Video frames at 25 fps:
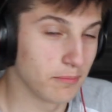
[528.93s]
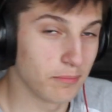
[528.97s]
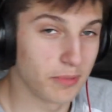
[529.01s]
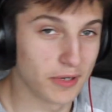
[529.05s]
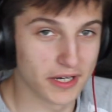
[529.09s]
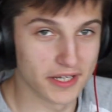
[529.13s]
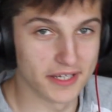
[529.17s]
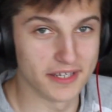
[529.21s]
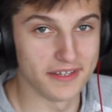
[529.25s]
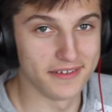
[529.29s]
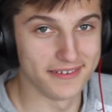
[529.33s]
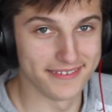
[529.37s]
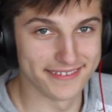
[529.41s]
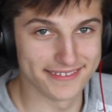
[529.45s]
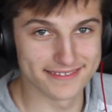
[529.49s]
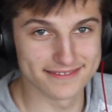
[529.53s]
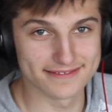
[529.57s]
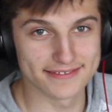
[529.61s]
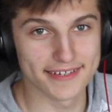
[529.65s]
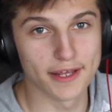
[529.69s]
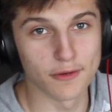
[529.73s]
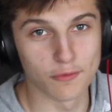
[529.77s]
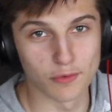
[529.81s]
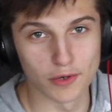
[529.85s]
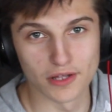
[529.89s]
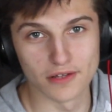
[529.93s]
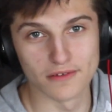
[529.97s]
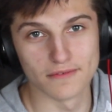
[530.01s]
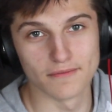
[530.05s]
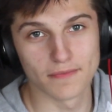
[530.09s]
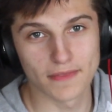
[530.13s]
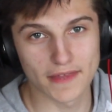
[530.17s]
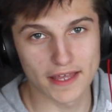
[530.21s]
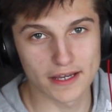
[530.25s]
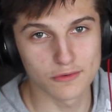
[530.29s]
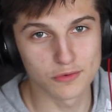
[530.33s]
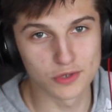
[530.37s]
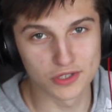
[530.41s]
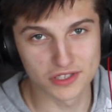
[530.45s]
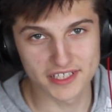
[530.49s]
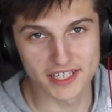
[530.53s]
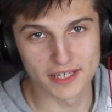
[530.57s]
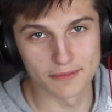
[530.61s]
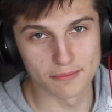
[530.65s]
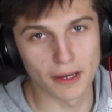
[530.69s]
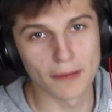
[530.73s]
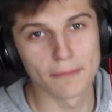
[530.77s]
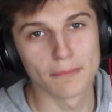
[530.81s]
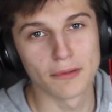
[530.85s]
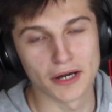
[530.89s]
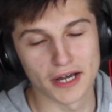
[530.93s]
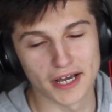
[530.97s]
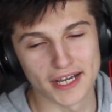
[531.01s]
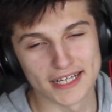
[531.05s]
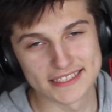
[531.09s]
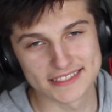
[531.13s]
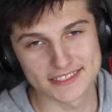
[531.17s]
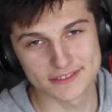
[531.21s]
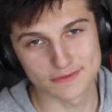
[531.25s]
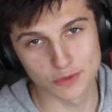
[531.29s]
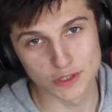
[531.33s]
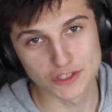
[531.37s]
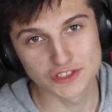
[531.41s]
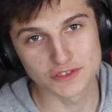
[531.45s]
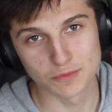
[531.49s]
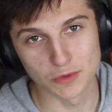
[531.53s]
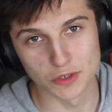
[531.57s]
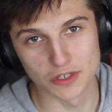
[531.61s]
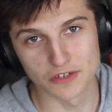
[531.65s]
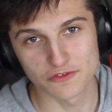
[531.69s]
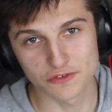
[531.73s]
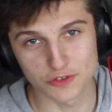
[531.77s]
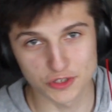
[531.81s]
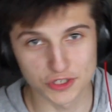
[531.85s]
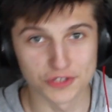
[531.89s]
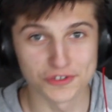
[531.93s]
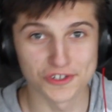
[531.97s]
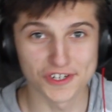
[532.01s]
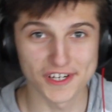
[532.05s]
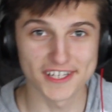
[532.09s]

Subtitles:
But I will get my butt iced once more for you